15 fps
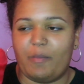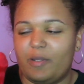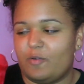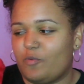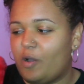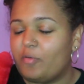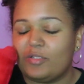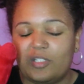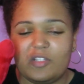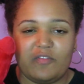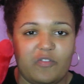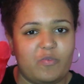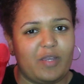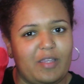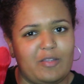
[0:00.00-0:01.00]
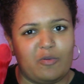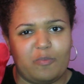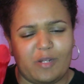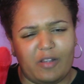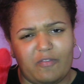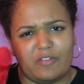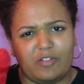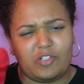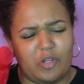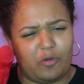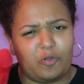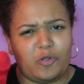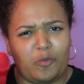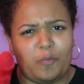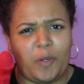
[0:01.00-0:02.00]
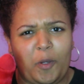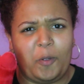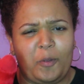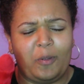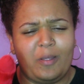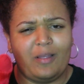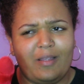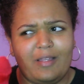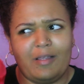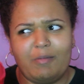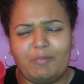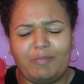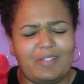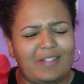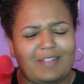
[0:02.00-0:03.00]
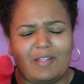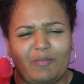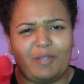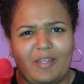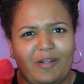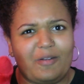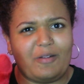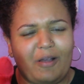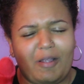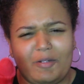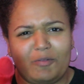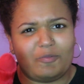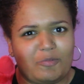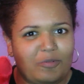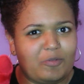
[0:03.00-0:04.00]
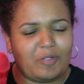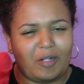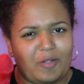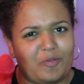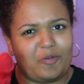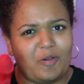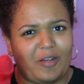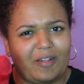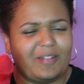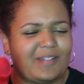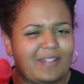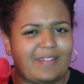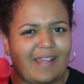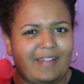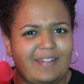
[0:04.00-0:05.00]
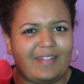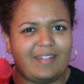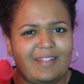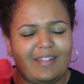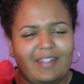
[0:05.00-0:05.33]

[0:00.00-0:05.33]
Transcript: I mean, why would you give away your beloved childhood Po? Please tell me. I don't quite understand.